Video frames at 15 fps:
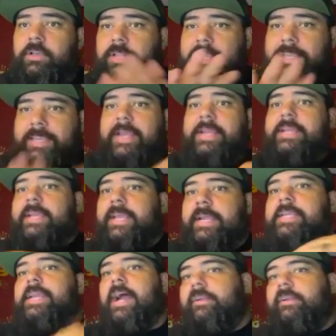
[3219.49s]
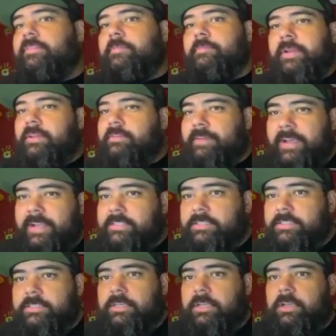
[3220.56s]
like, getting in and out of the
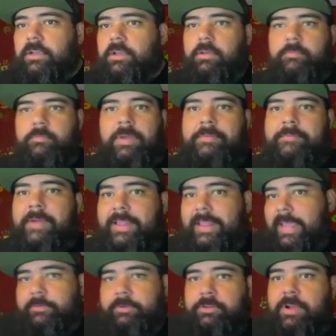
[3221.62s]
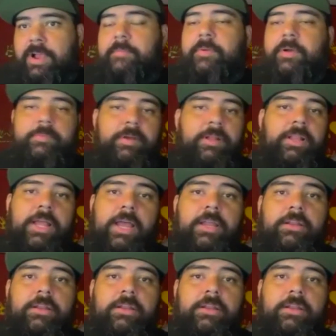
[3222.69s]
minivans, my leg would cramp up a lot,